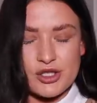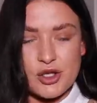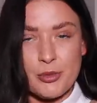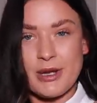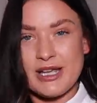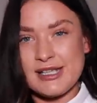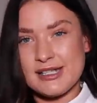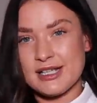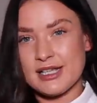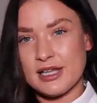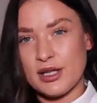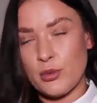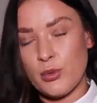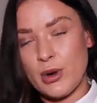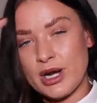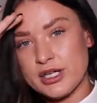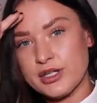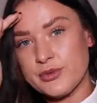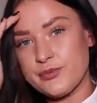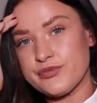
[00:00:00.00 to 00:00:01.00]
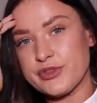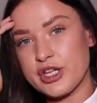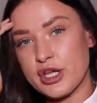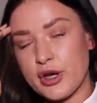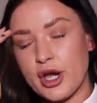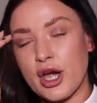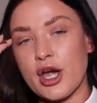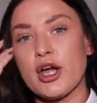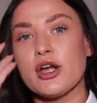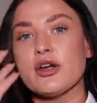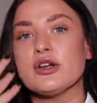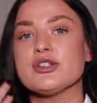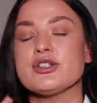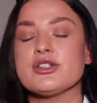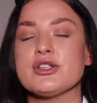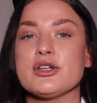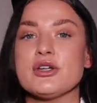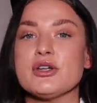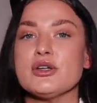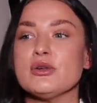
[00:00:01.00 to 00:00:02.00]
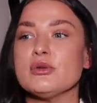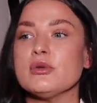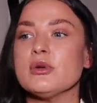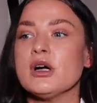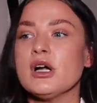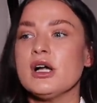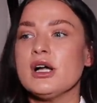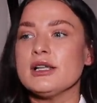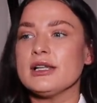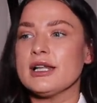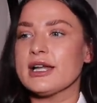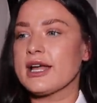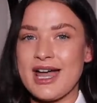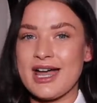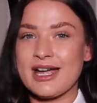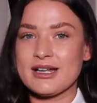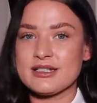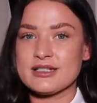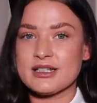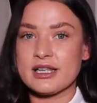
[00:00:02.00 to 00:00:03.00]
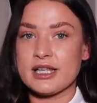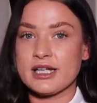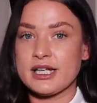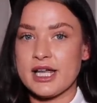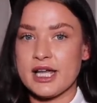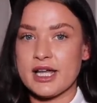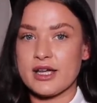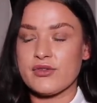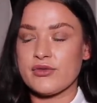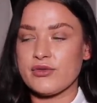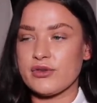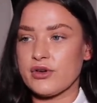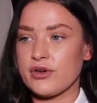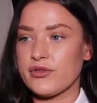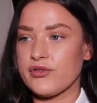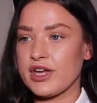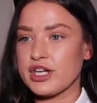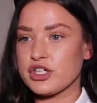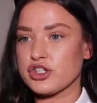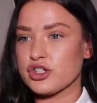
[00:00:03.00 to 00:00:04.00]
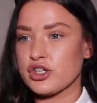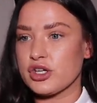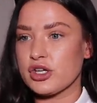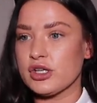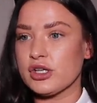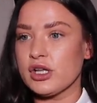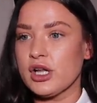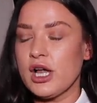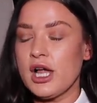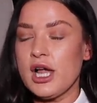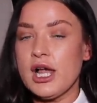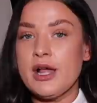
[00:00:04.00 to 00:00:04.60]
So basically, when you go to like high-end clinic for a facial,